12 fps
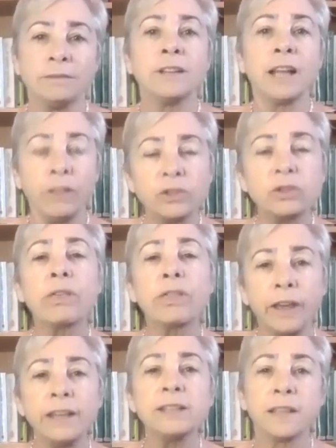okay, those are
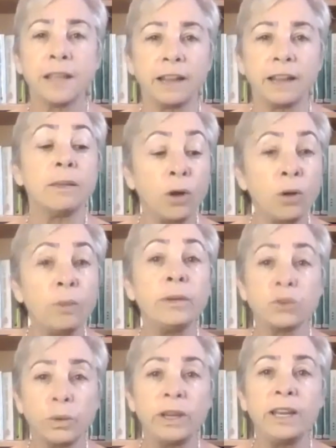things that at the
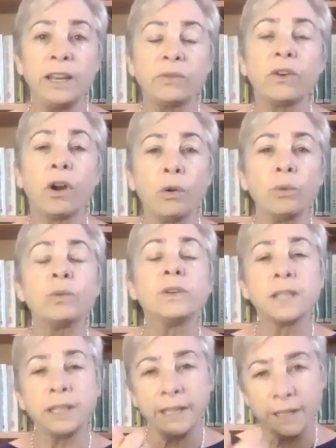moment we need for our own
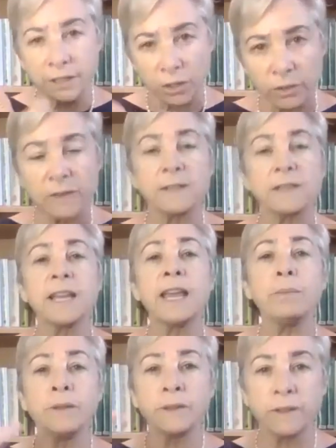resilience. So it's the
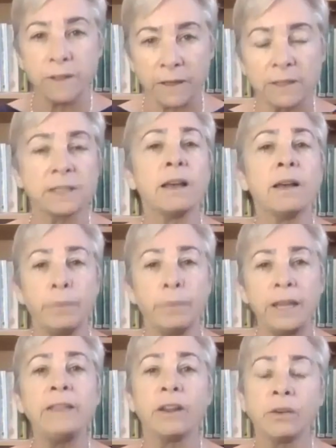statements, it's the
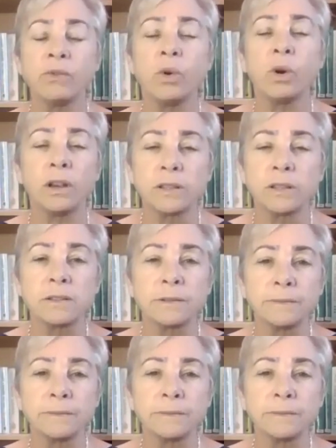being there for us.